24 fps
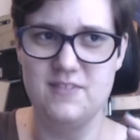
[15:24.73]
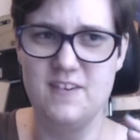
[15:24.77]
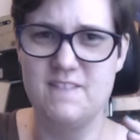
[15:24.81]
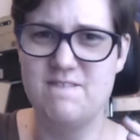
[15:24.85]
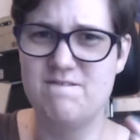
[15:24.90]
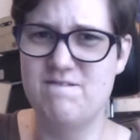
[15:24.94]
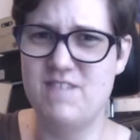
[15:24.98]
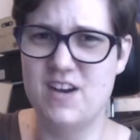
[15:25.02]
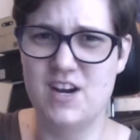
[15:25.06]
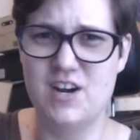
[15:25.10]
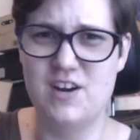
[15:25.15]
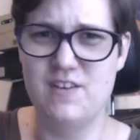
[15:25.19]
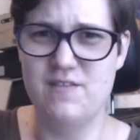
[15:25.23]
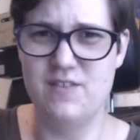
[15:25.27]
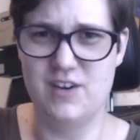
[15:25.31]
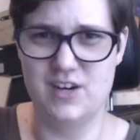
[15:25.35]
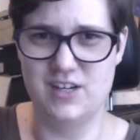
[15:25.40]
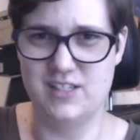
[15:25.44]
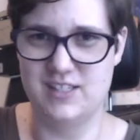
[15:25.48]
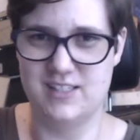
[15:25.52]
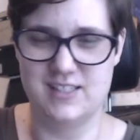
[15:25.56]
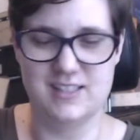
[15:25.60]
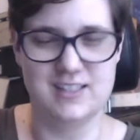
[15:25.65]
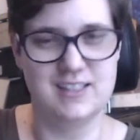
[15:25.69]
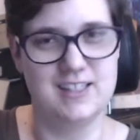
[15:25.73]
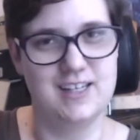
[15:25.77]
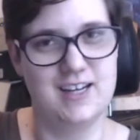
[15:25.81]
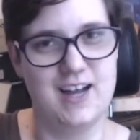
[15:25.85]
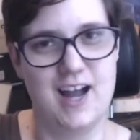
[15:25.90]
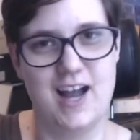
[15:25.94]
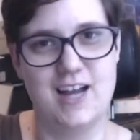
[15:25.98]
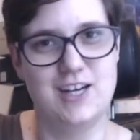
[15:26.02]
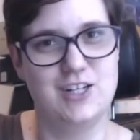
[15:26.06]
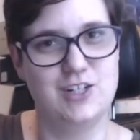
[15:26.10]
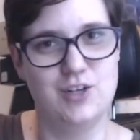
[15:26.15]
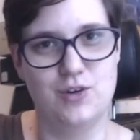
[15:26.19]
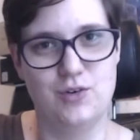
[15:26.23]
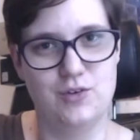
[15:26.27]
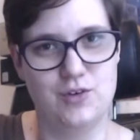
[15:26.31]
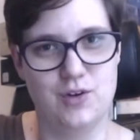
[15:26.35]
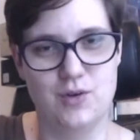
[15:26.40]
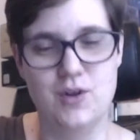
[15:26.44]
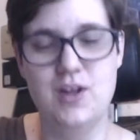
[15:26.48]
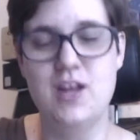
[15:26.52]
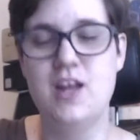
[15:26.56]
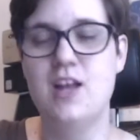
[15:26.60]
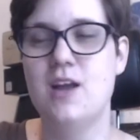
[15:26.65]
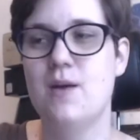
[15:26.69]
Very, very silly. I don't know.
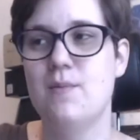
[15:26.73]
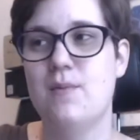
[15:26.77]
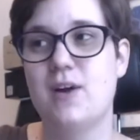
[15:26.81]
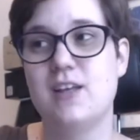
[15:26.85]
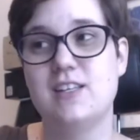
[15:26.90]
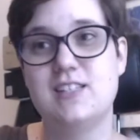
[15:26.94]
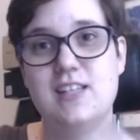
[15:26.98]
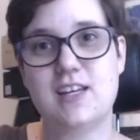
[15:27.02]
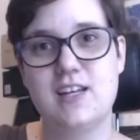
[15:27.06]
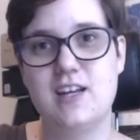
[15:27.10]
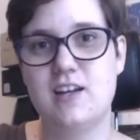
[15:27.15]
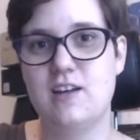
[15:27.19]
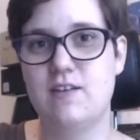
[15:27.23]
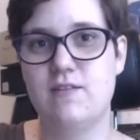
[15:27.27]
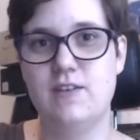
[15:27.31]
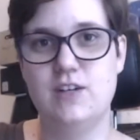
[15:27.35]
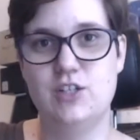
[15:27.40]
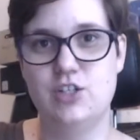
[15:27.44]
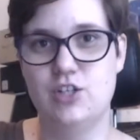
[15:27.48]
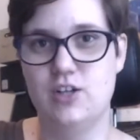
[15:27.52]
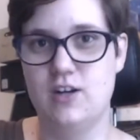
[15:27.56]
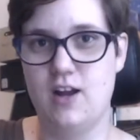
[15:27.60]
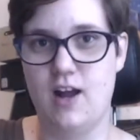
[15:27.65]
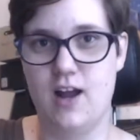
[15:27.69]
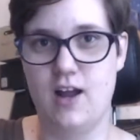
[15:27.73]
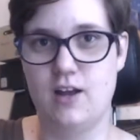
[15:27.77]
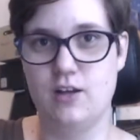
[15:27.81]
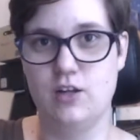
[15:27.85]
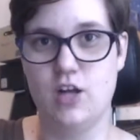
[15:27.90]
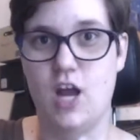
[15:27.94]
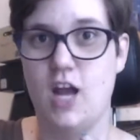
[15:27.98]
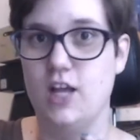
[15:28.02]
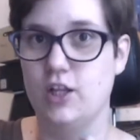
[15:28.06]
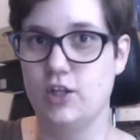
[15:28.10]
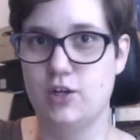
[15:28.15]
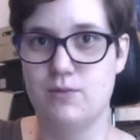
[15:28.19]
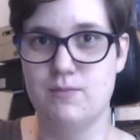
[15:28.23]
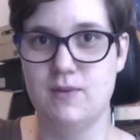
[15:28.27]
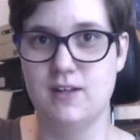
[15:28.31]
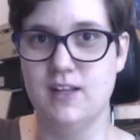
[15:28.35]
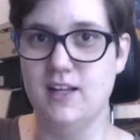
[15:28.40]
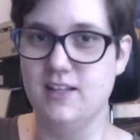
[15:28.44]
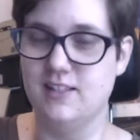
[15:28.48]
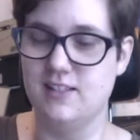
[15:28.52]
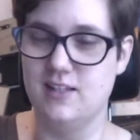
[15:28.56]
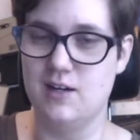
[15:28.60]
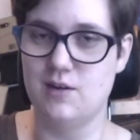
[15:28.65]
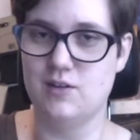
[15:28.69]
By the second convention, I learned my
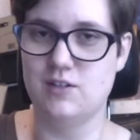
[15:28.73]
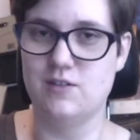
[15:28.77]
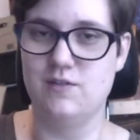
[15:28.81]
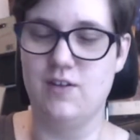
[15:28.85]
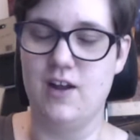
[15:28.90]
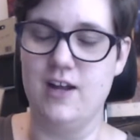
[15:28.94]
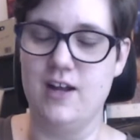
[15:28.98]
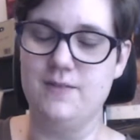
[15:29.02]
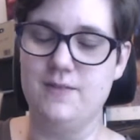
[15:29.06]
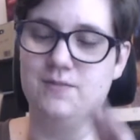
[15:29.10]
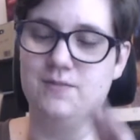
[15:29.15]
lesson. I was fine.